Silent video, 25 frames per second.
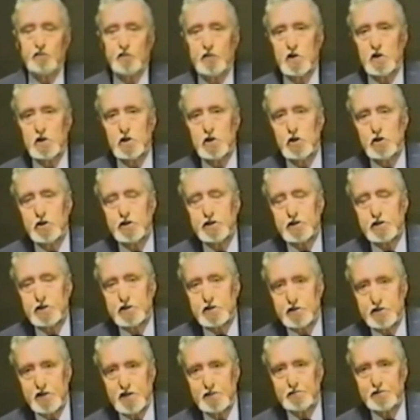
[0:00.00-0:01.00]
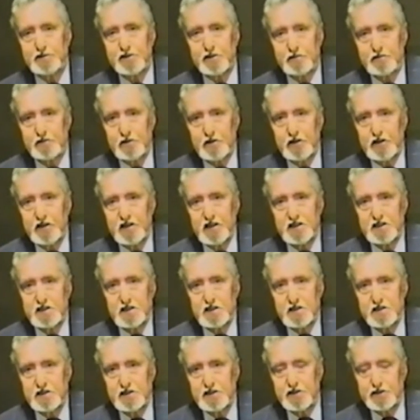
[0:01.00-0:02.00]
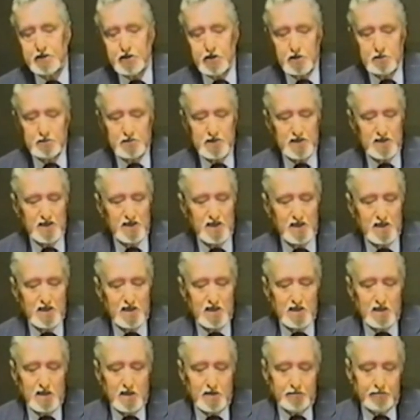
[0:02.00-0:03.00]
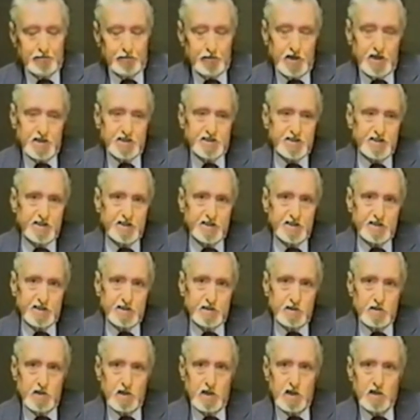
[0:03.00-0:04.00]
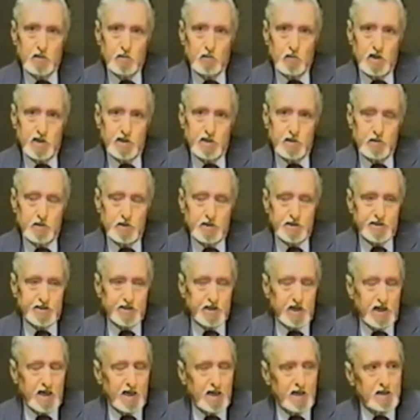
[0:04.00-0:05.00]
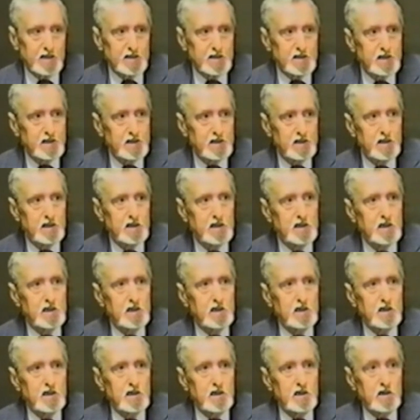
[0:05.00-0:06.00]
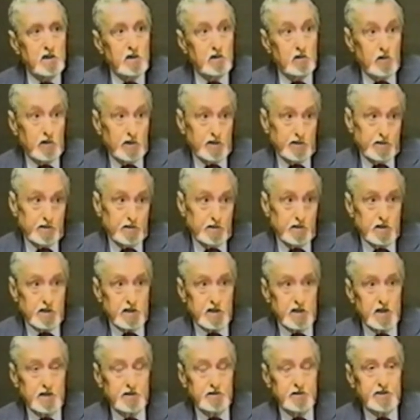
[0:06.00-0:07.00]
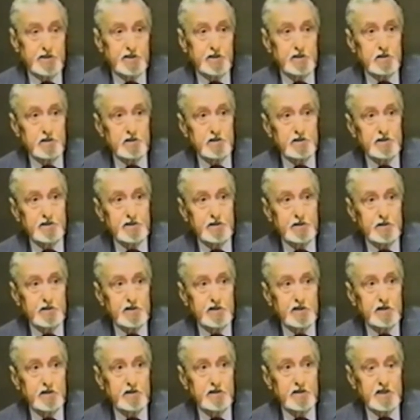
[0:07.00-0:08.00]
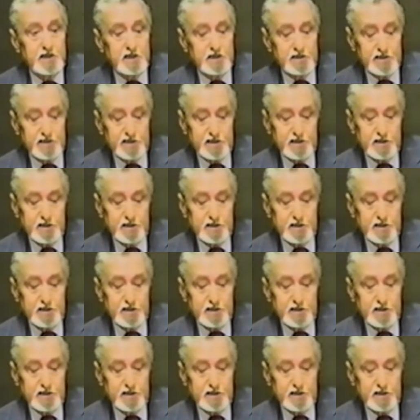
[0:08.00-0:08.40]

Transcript: Loser scripts are very easy to determine. For instance, when you were a child, or when you look at other children, do you hear this?